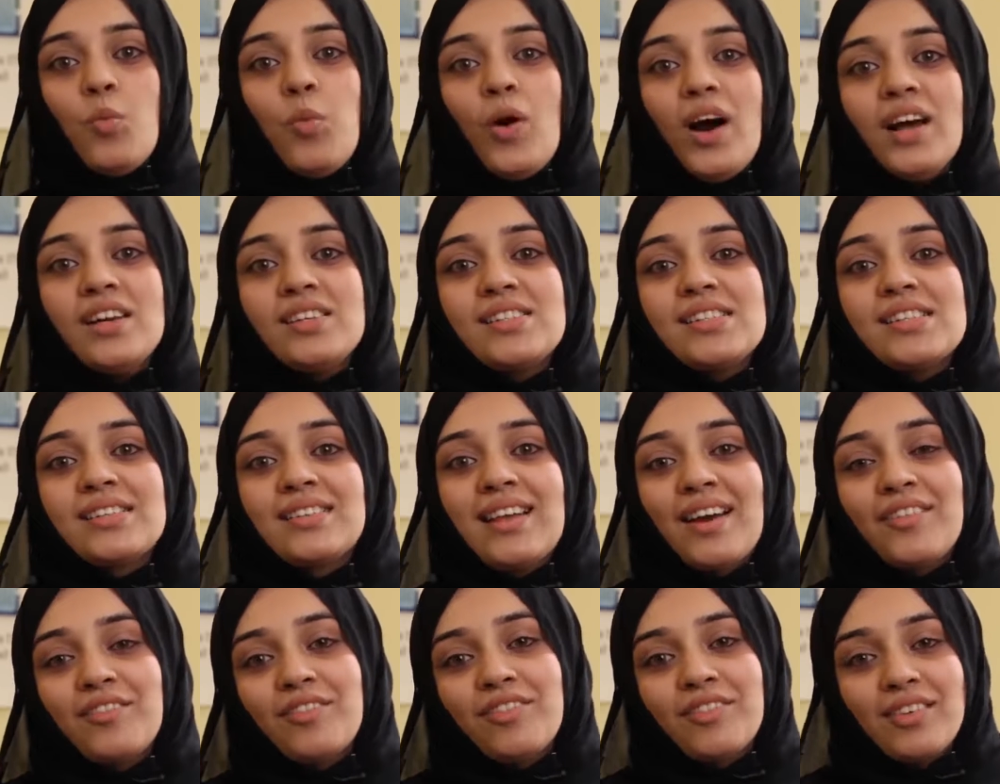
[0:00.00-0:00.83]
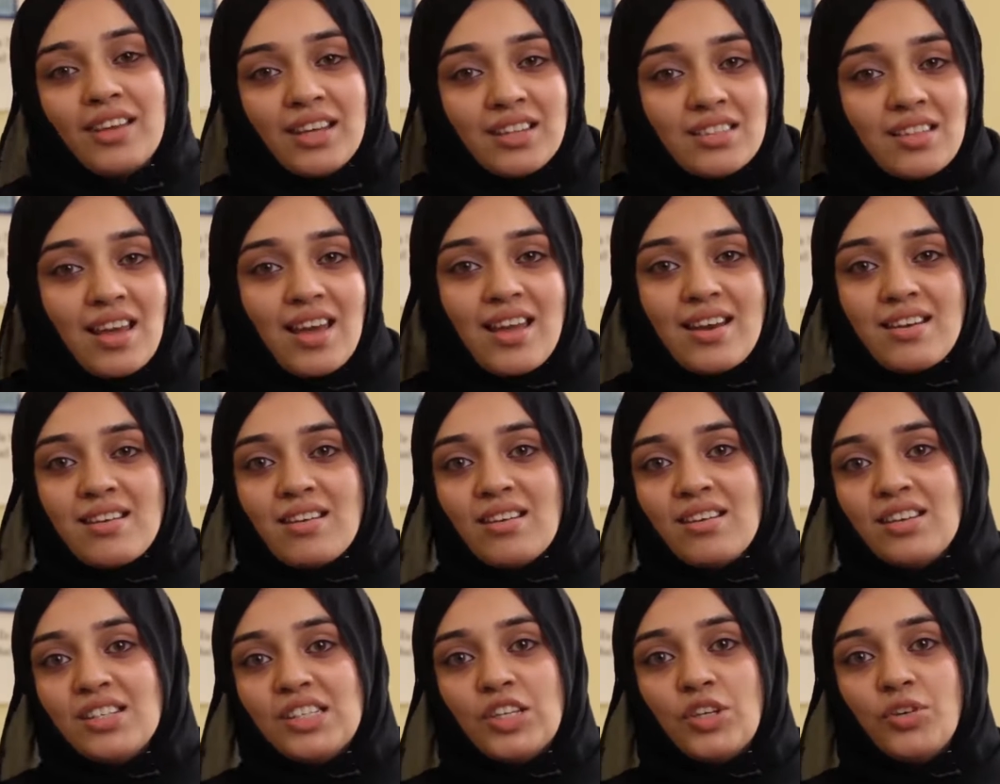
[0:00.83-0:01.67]
Once that faith
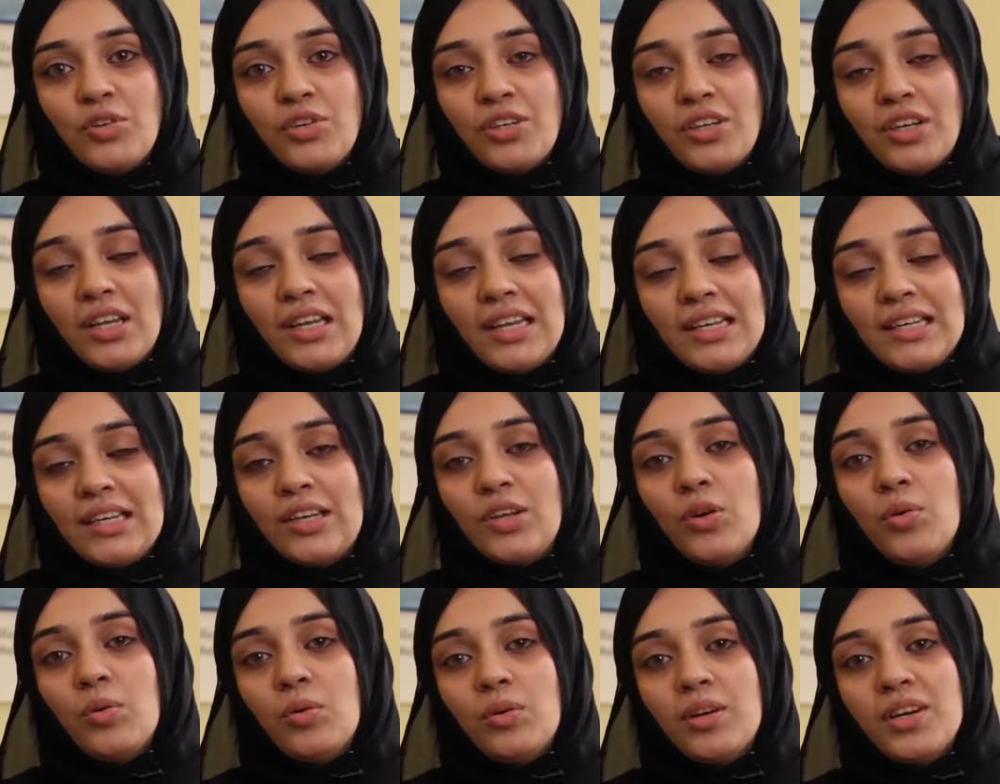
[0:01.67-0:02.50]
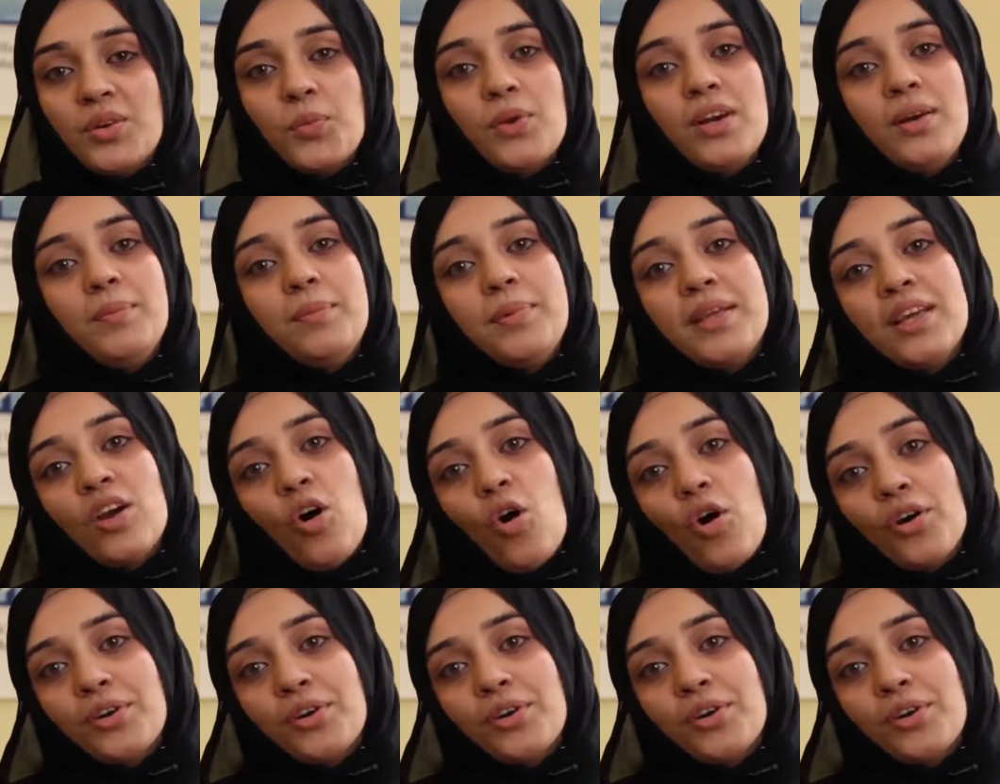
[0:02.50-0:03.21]
enters you, in you, it will be